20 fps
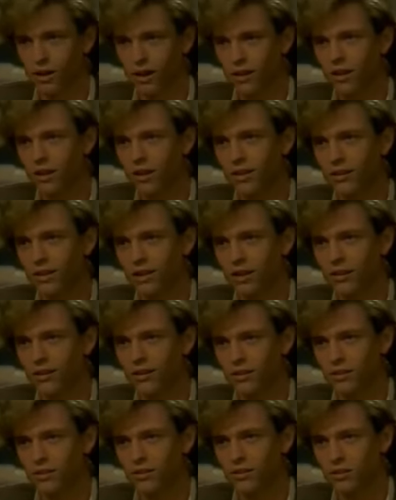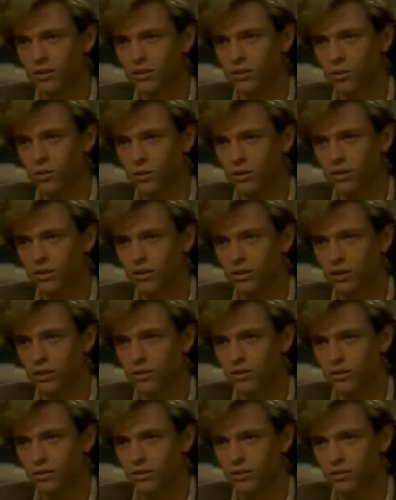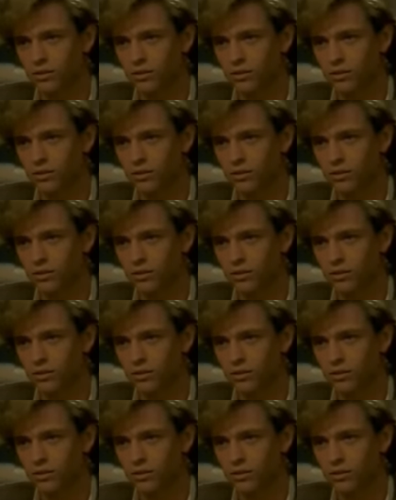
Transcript: I like that. You're really nice.